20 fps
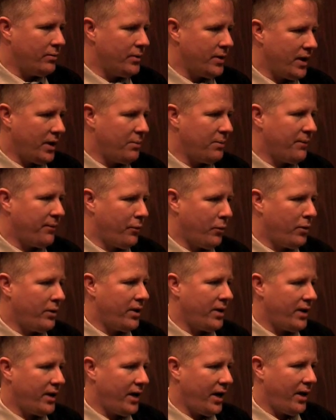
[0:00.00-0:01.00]
room the night before
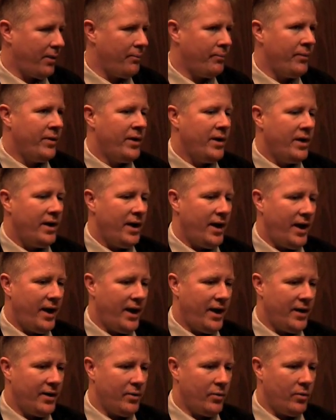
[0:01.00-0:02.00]
that game,
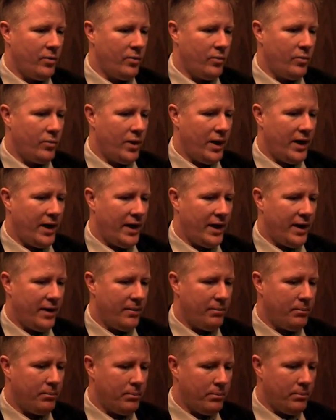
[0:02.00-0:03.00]

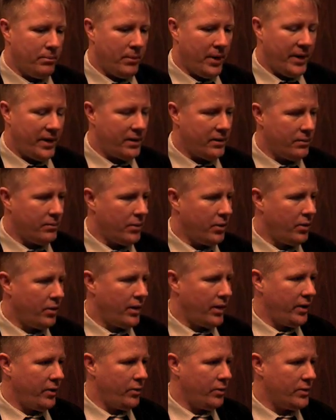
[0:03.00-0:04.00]
and Michael
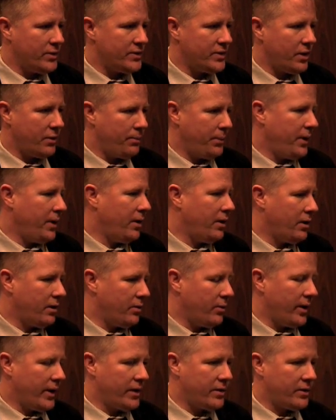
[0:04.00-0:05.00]
Murray, who was our PR
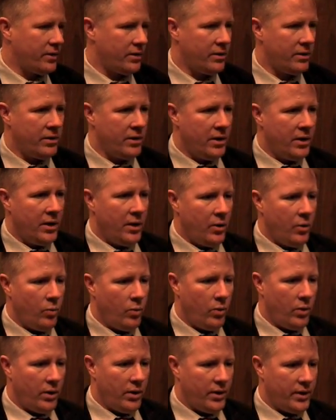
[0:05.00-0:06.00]
director,
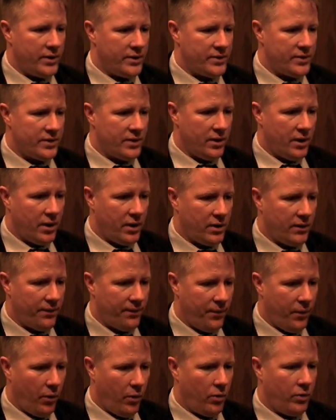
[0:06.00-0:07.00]
was on the
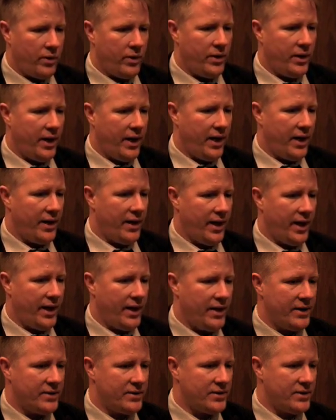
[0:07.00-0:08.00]
phone, and
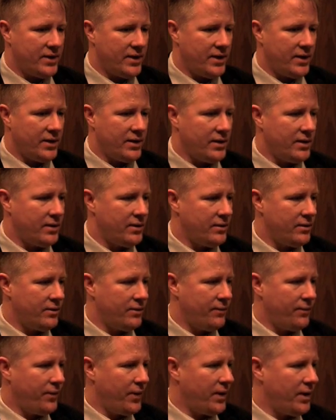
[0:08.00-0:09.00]
as
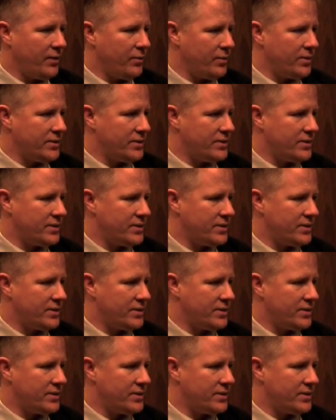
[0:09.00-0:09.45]
Finland